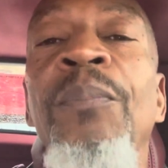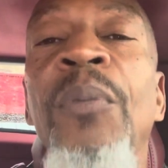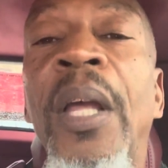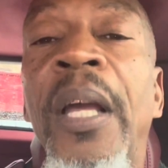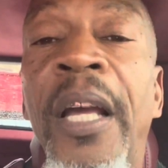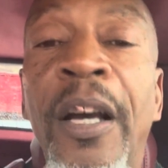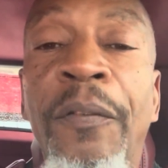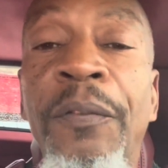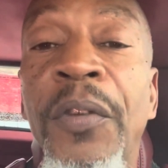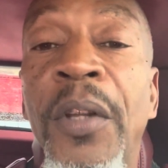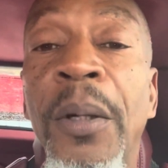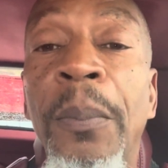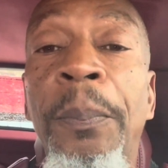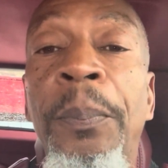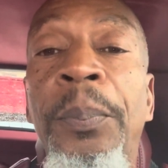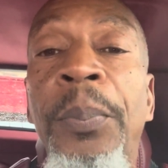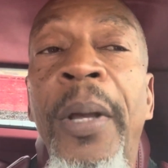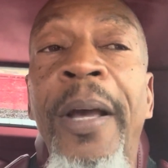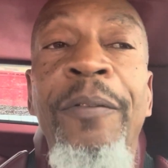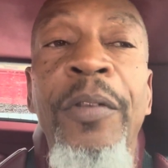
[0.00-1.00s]
if
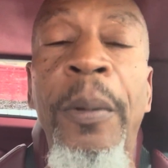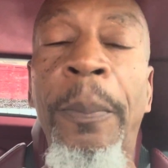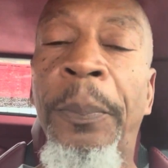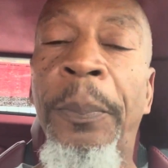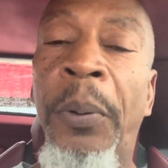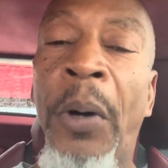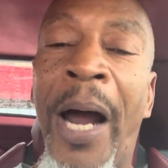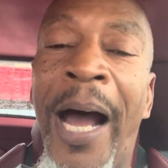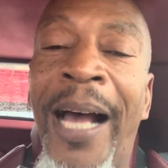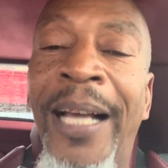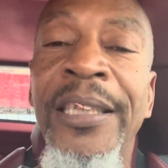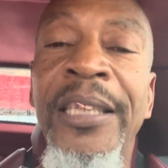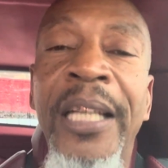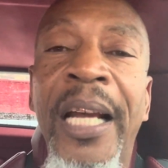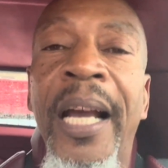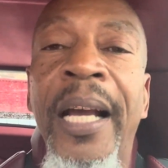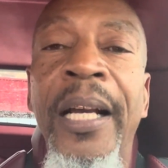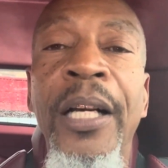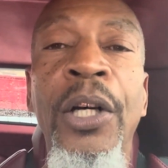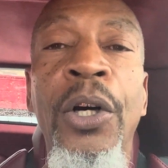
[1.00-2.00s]
the
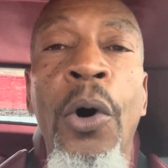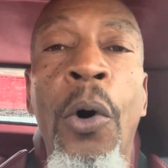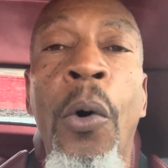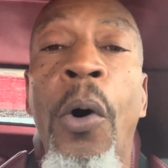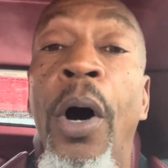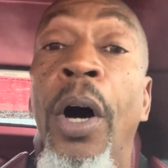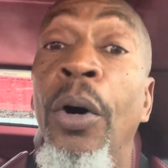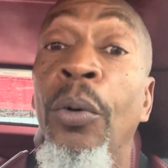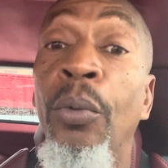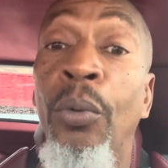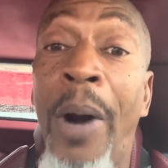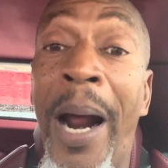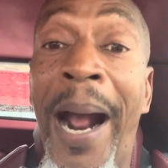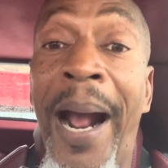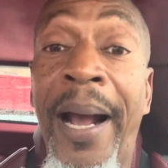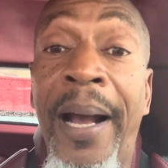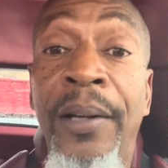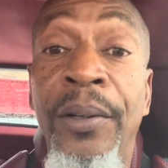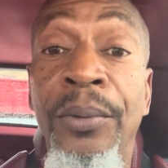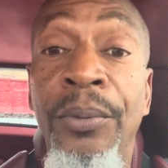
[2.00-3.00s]
project go
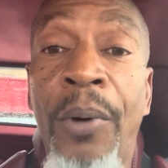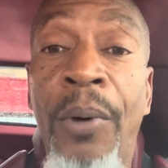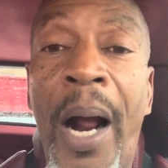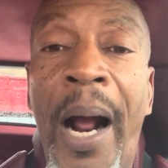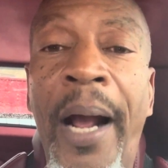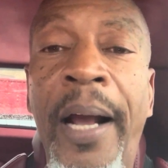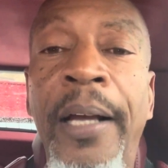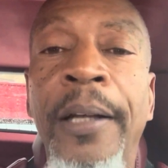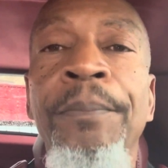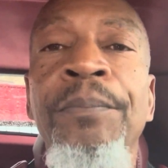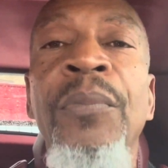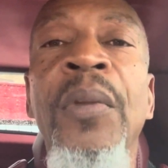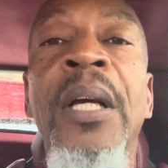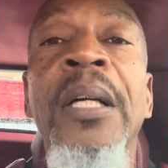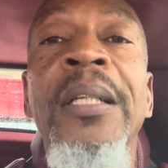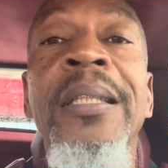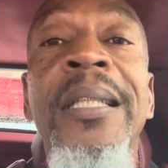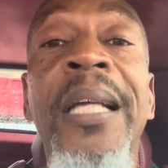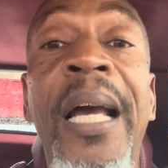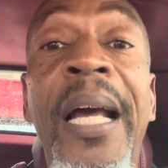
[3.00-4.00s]
awry, right,
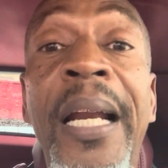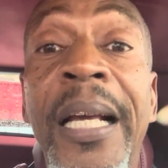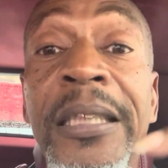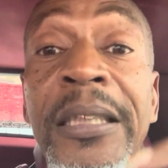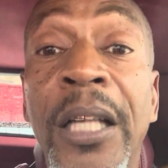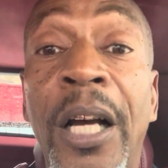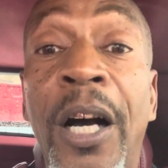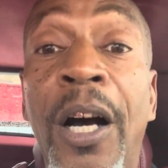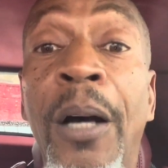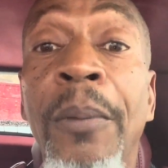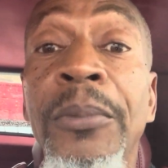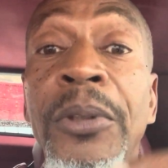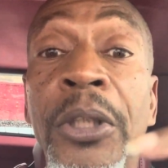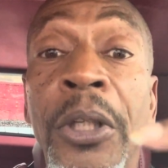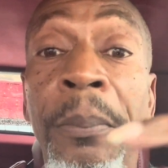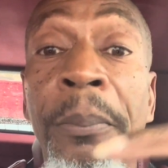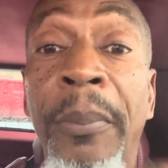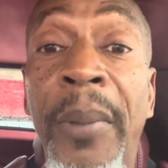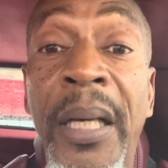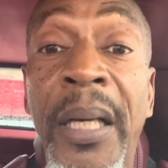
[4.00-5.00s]
then it's up to
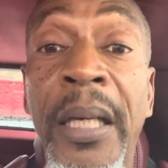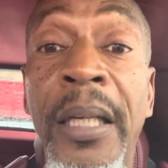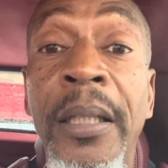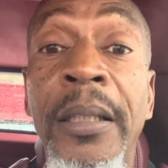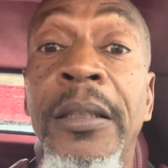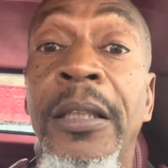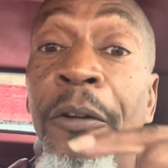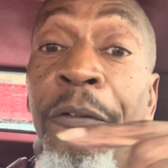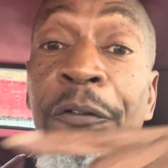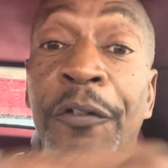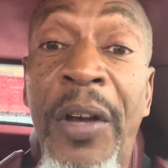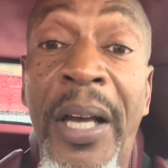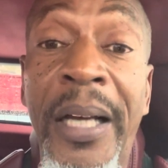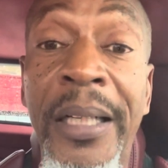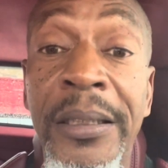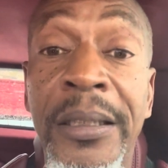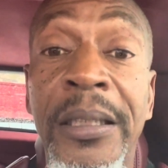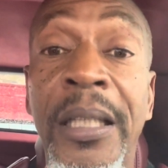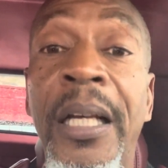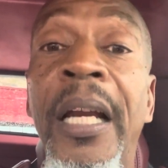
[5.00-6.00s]
me to
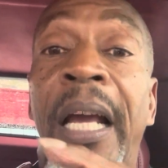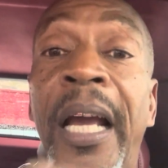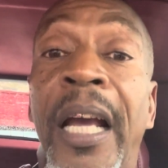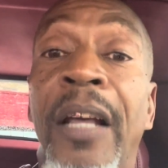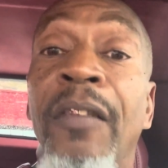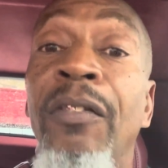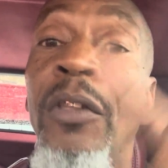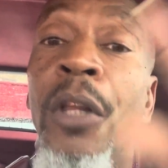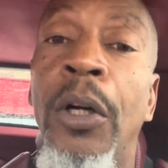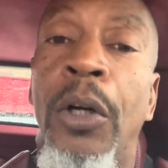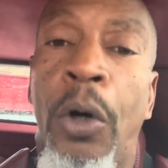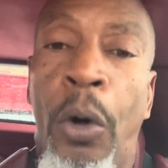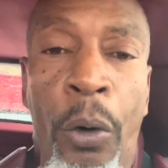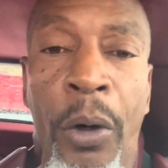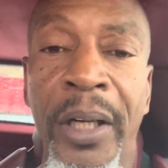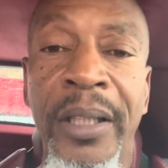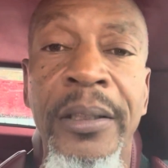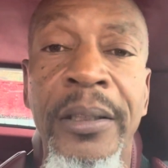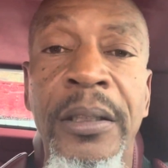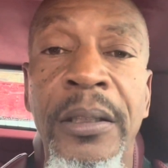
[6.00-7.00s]
fix it in the
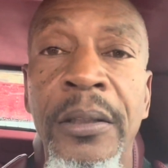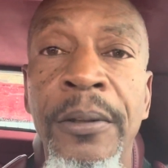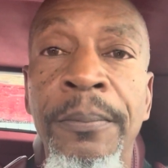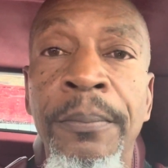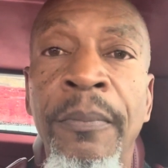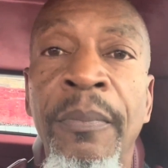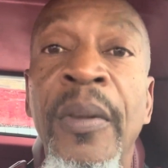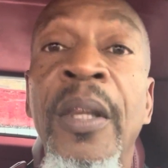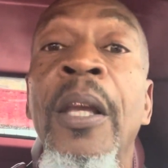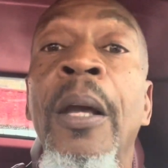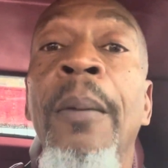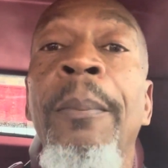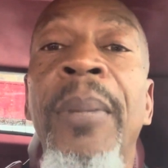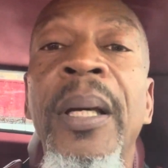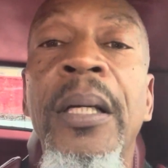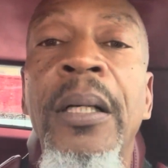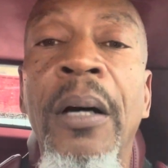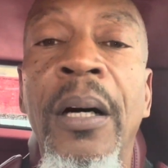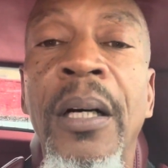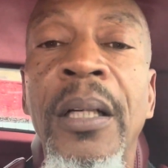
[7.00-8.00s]
courts
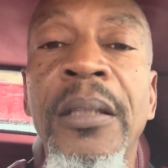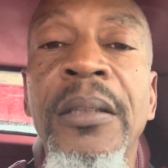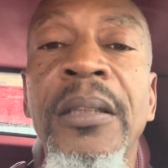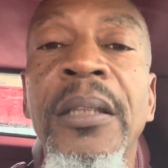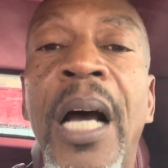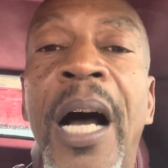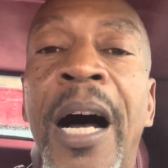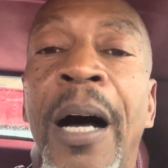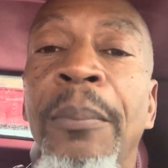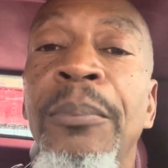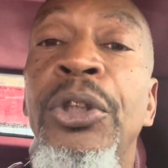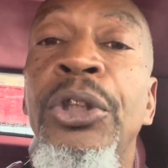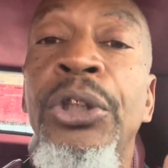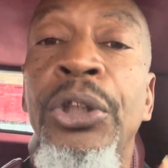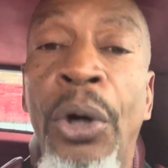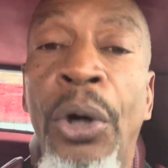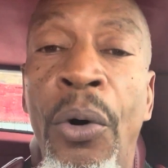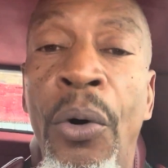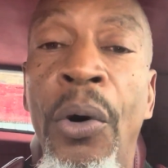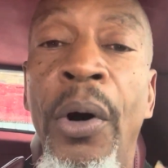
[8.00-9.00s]
because I'm
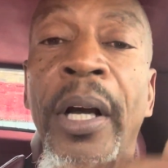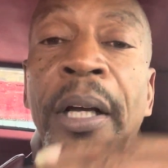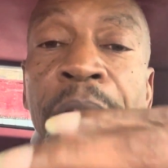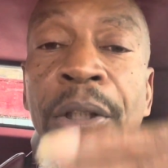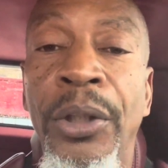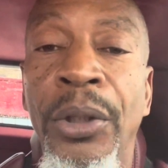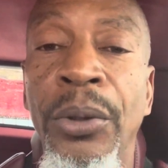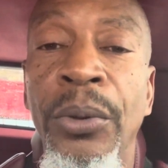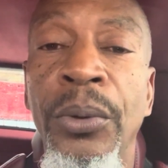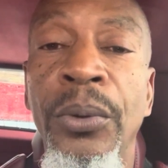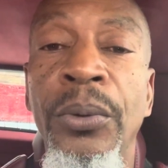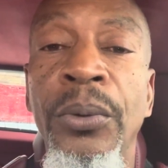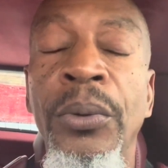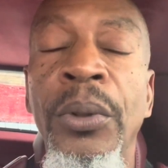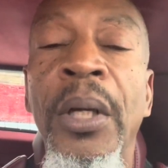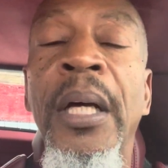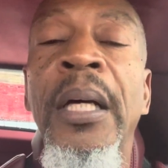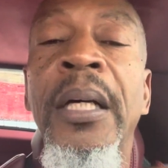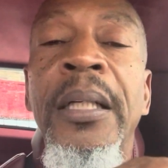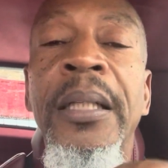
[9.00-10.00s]
showing you
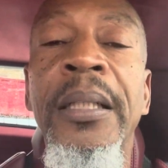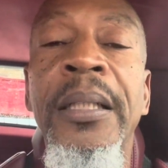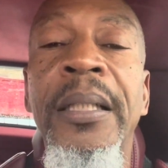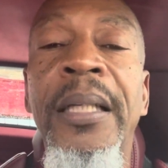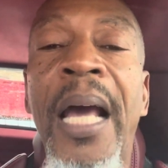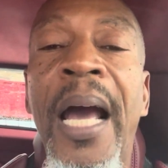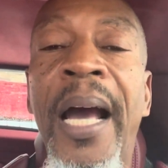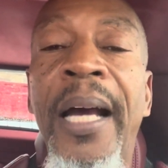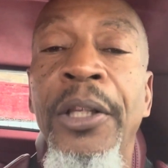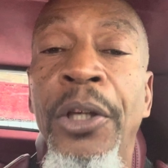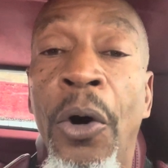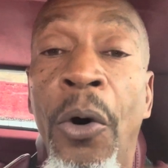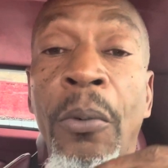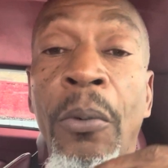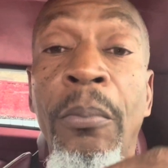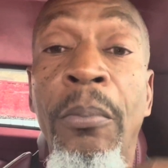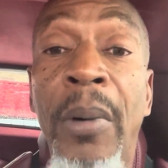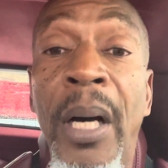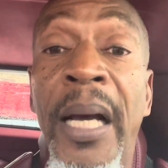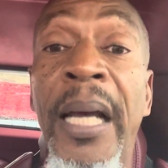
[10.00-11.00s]
that your
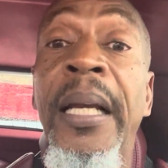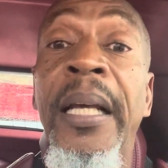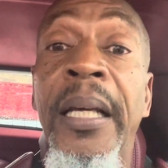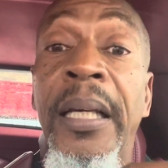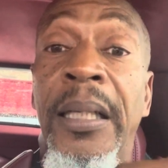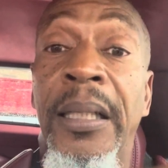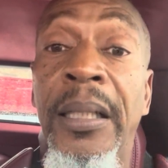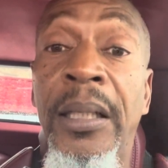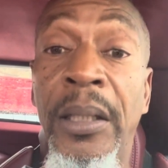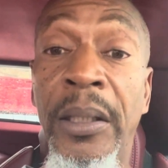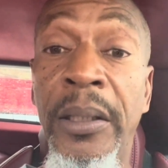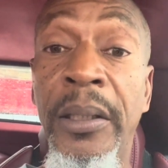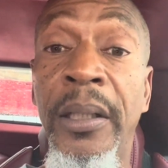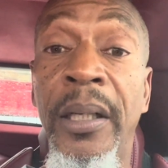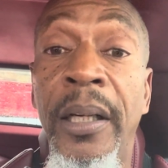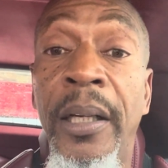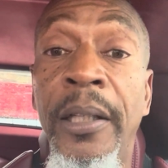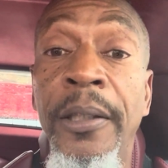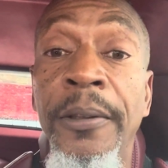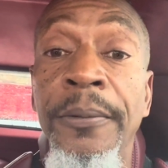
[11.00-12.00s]
money
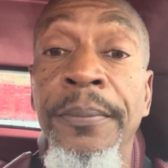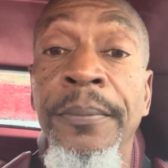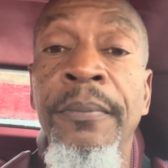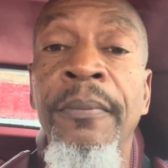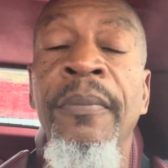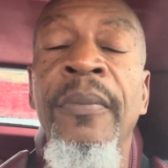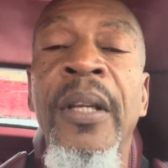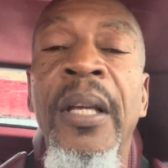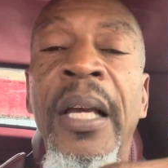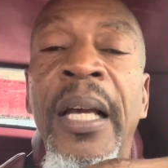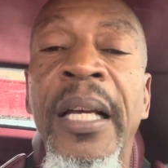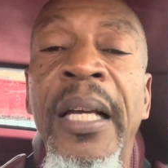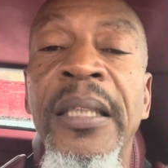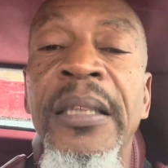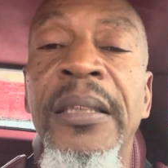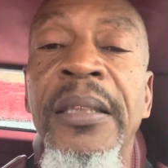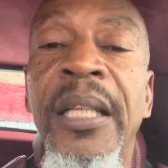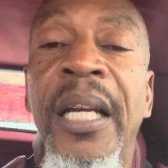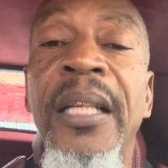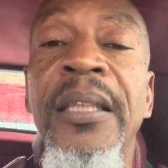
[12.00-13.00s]
good is
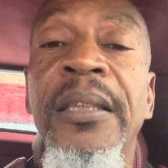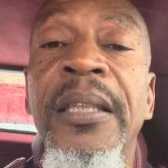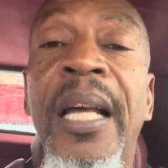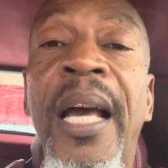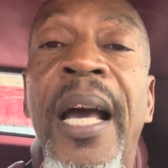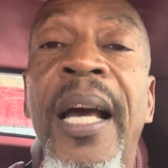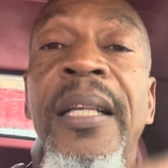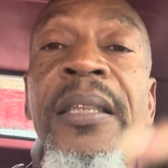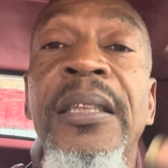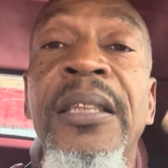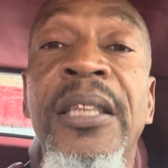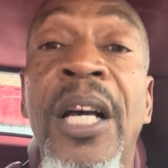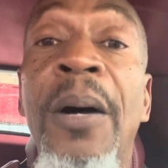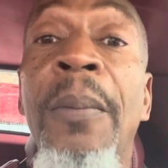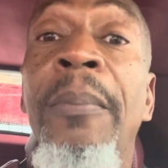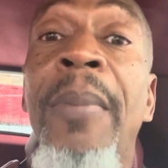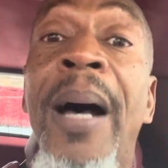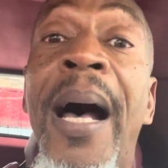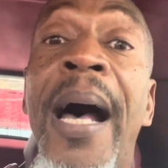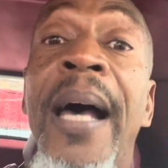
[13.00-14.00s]
just that
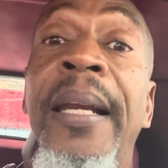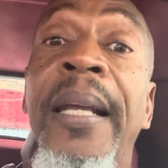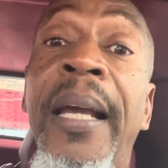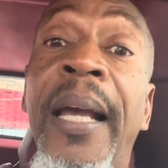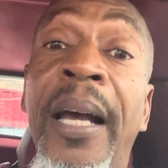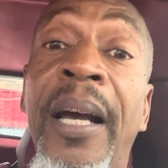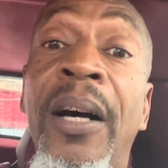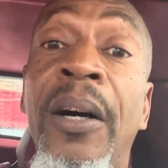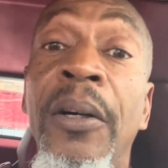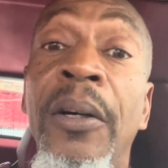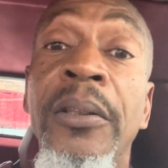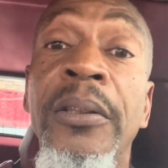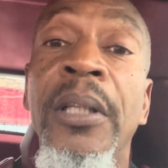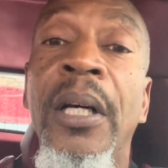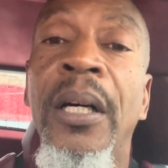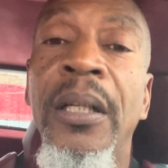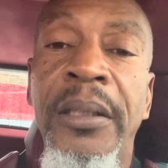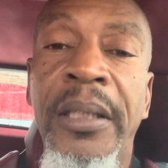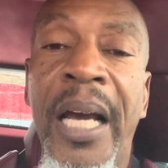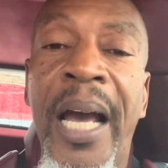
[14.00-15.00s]
somebody else
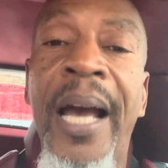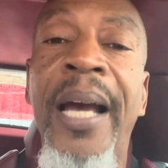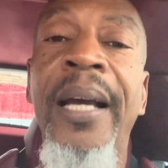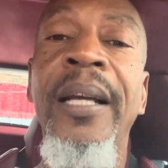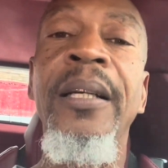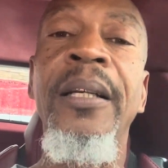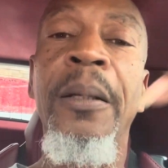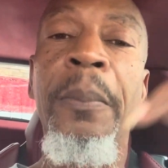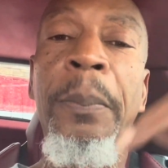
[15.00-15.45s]
attacked the